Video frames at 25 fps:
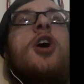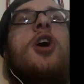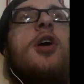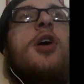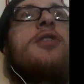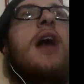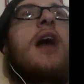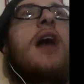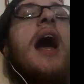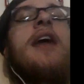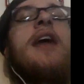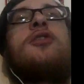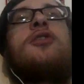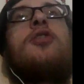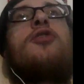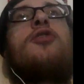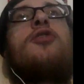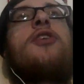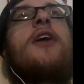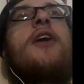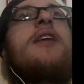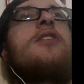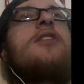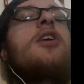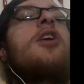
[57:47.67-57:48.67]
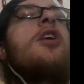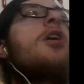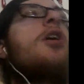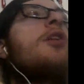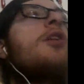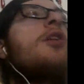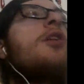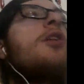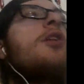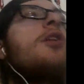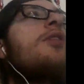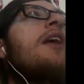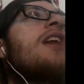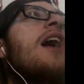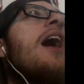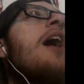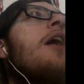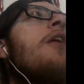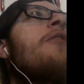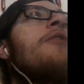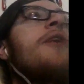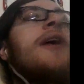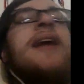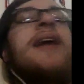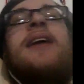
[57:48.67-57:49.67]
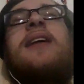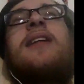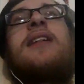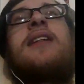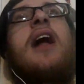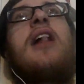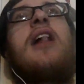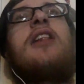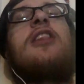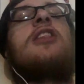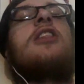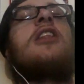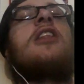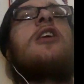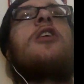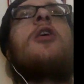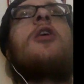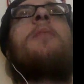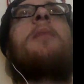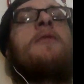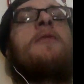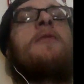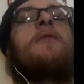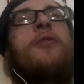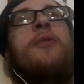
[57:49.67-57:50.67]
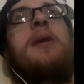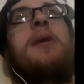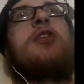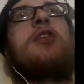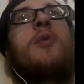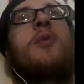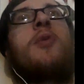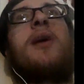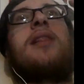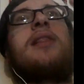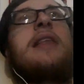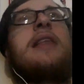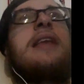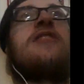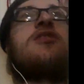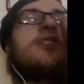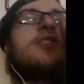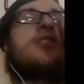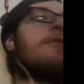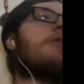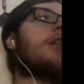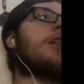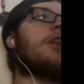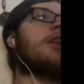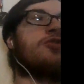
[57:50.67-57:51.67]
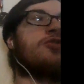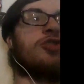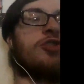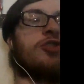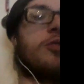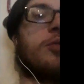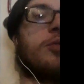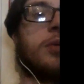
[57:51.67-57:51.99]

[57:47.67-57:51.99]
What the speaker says: I do think the good things elevated a little bit for me to at least give it a 2.